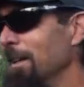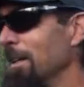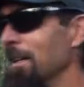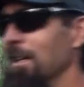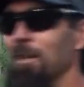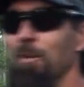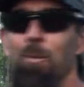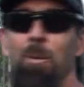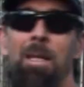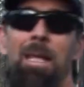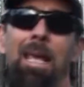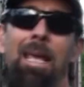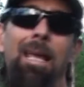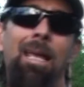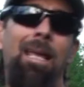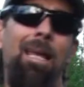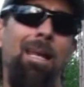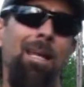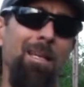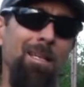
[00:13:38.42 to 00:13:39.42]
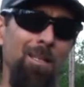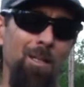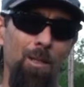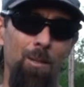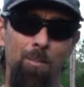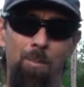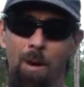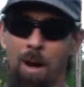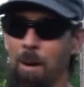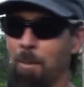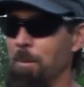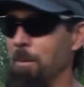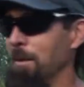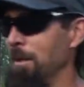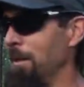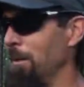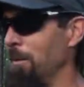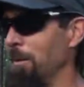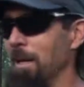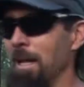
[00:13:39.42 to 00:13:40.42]
because we can't get into the
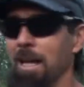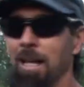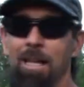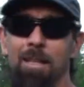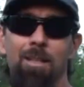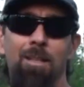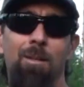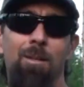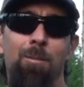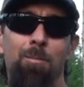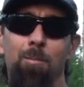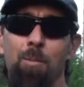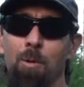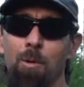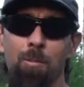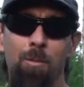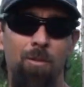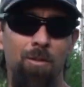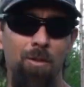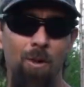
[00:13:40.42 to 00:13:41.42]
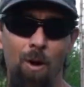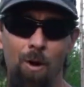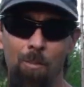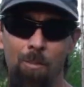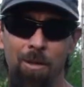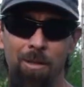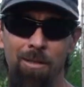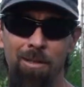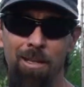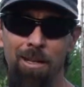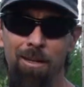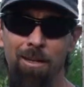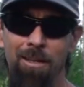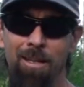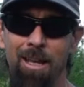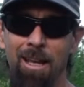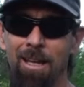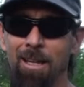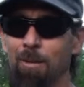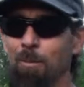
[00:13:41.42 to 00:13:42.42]
property. We can't get the portable sawmill in here
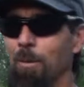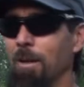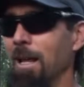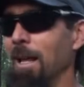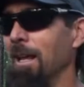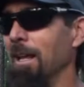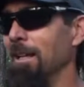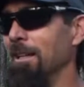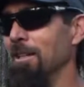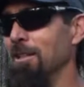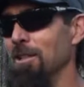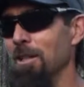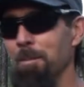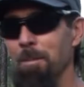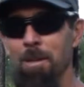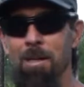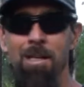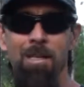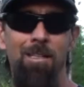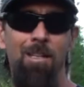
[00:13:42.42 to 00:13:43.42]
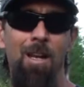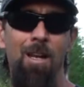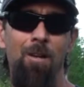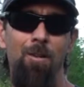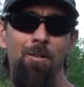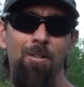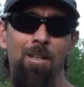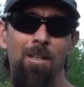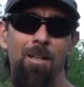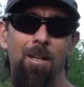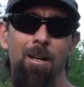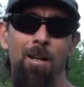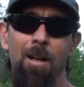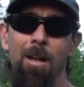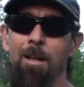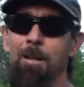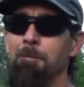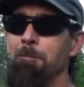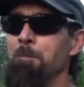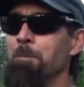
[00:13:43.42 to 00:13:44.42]
yet. We can't get the shipping containers in here
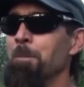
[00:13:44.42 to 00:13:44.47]
yet.